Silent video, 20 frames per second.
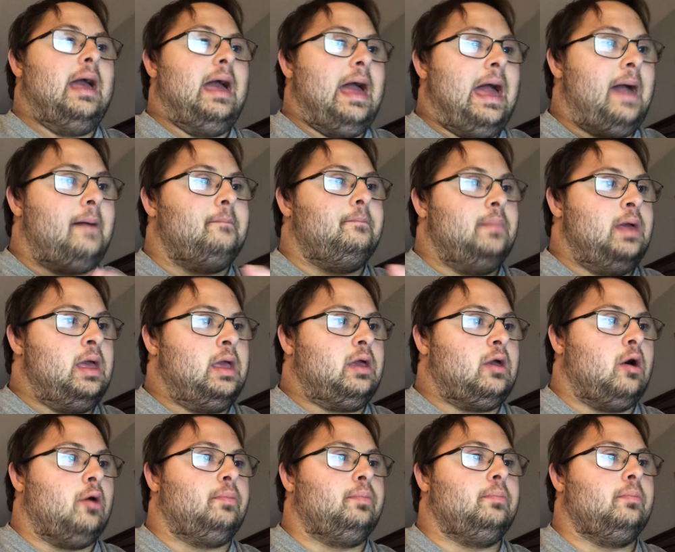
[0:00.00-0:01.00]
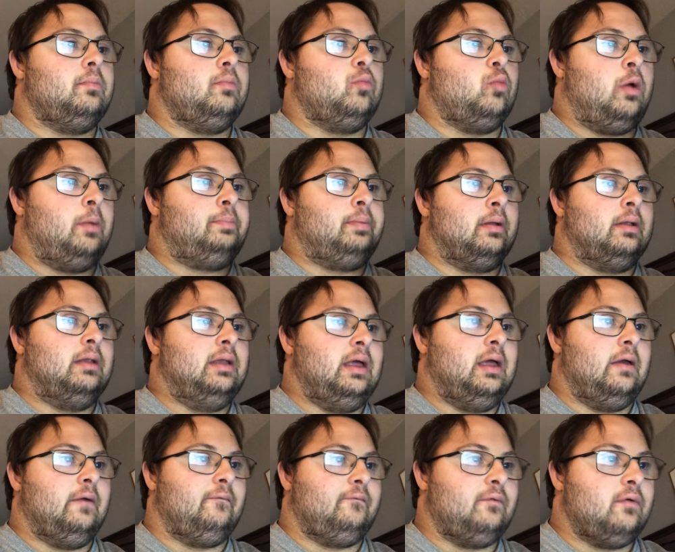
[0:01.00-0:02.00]
At Miko, we
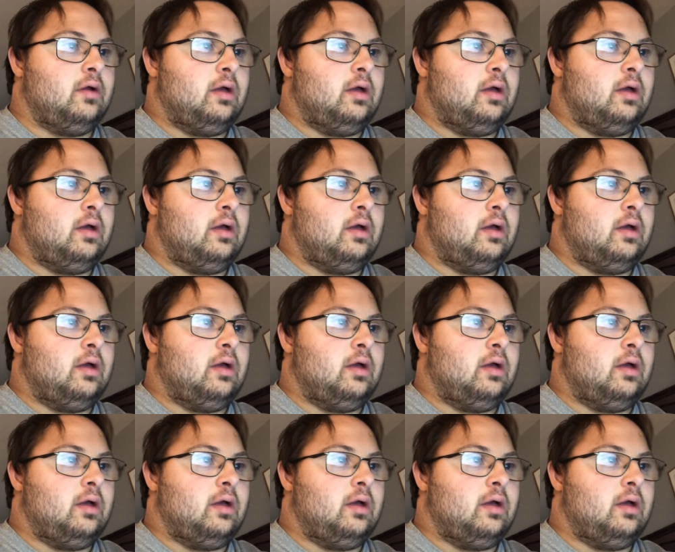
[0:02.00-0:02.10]
believe